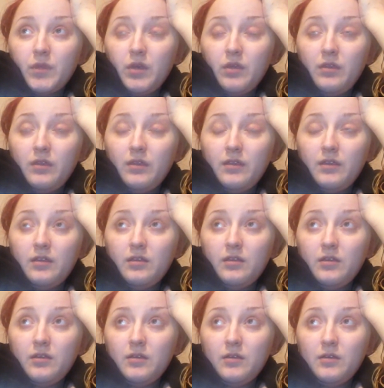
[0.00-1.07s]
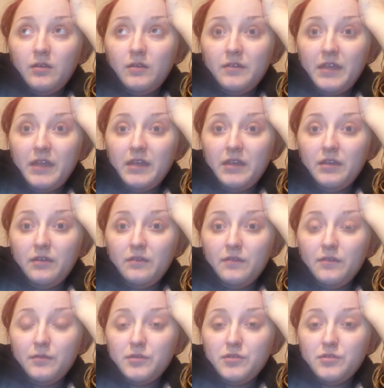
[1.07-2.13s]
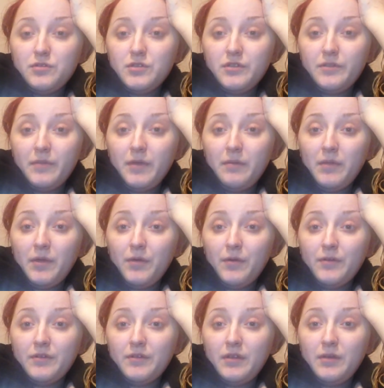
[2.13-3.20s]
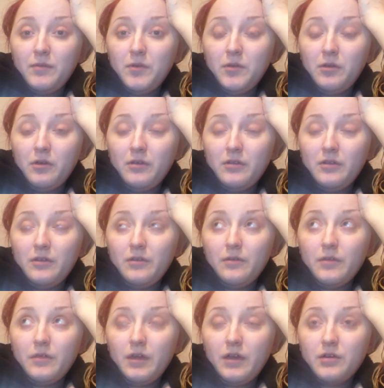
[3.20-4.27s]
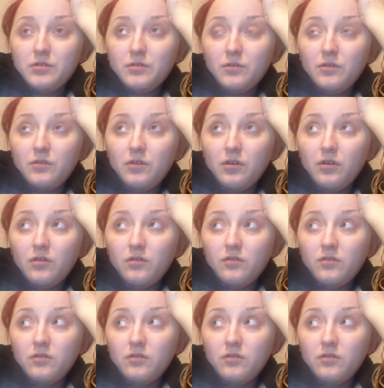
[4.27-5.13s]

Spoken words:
Other than sedatives, which would just make me go to sleep and not deal with the actual stuff.